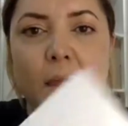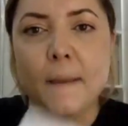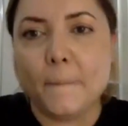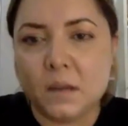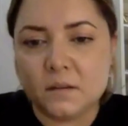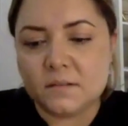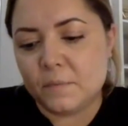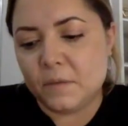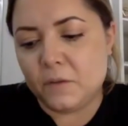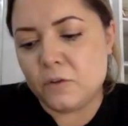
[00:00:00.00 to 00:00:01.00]
because
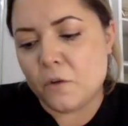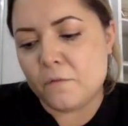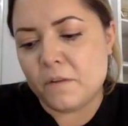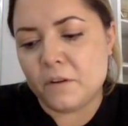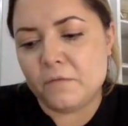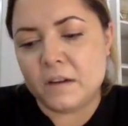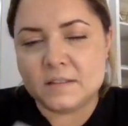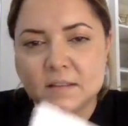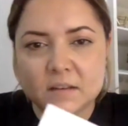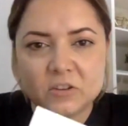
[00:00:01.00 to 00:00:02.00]
if you're not very
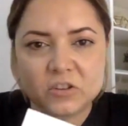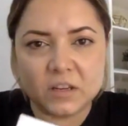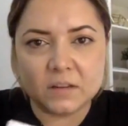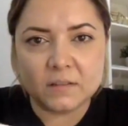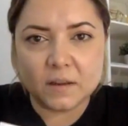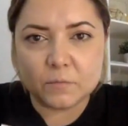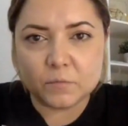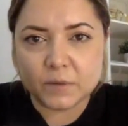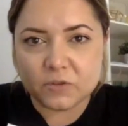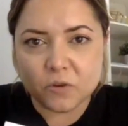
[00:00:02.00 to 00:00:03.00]
fast at lashing, that
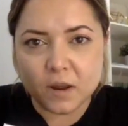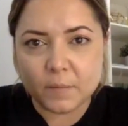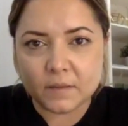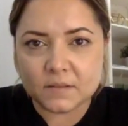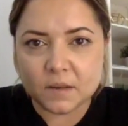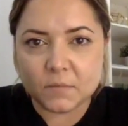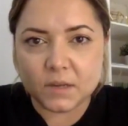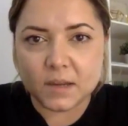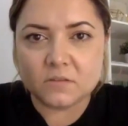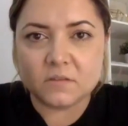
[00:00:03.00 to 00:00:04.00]
will be dry by the time you
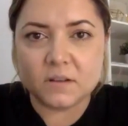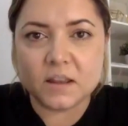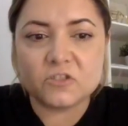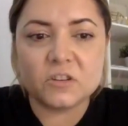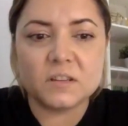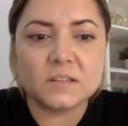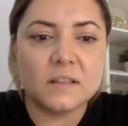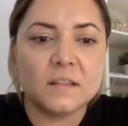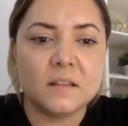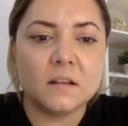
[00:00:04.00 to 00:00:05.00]
get to the lashes,
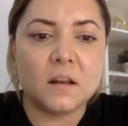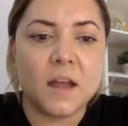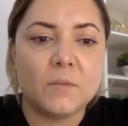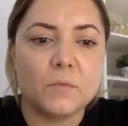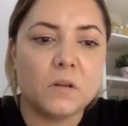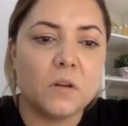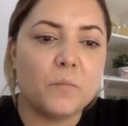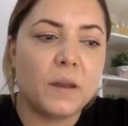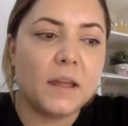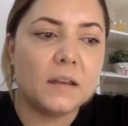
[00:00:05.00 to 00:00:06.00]
and then the client will
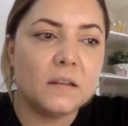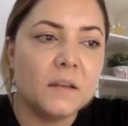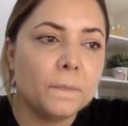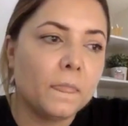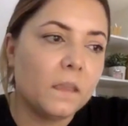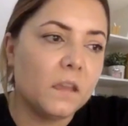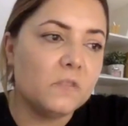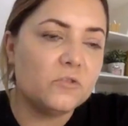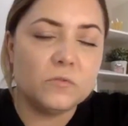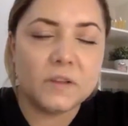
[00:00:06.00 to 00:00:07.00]
complain
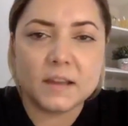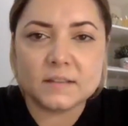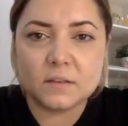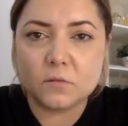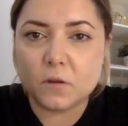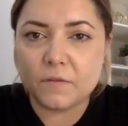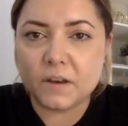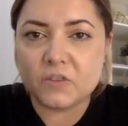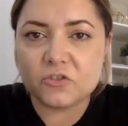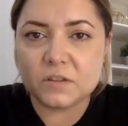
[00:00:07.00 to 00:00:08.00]
in 2 days that all of her
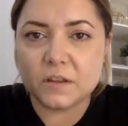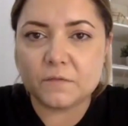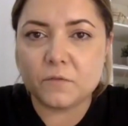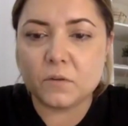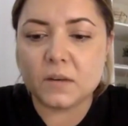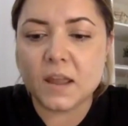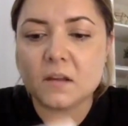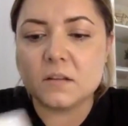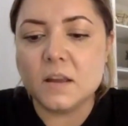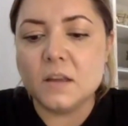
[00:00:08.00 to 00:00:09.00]
lashes have fallen
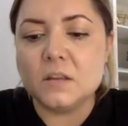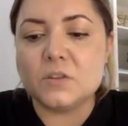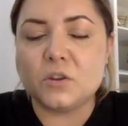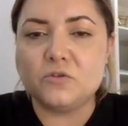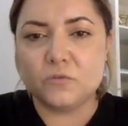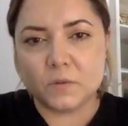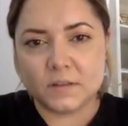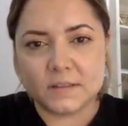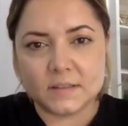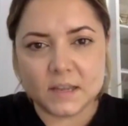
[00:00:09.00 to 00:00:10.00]
out. So you do want
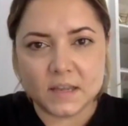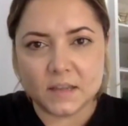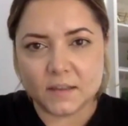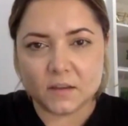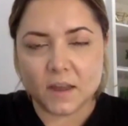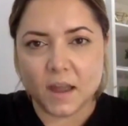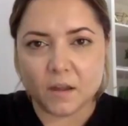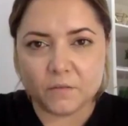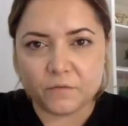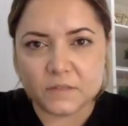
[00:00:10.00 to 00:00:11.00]
to see that you
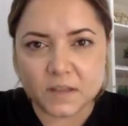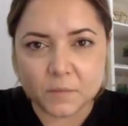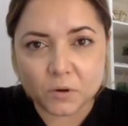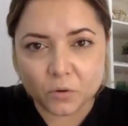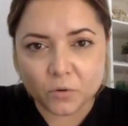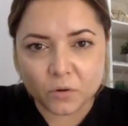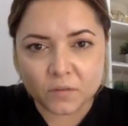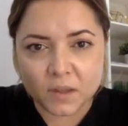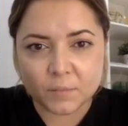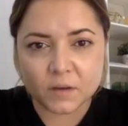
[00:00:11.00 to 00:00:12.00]
have some glue
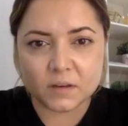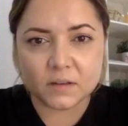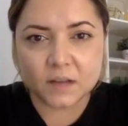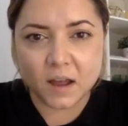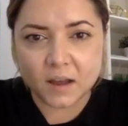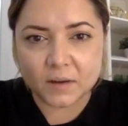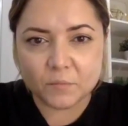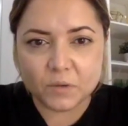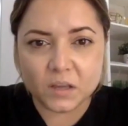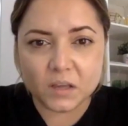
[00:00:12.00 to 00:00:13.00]
on there, but it
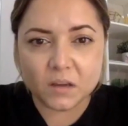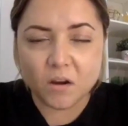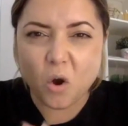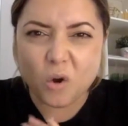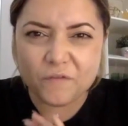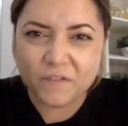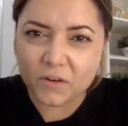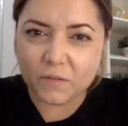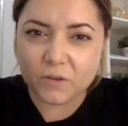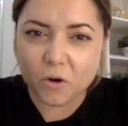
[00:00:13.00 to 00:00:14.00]
can't be
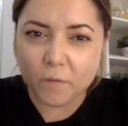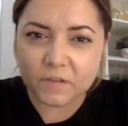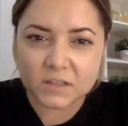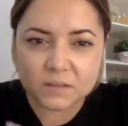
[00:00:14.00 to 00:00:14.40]
very, very obvious and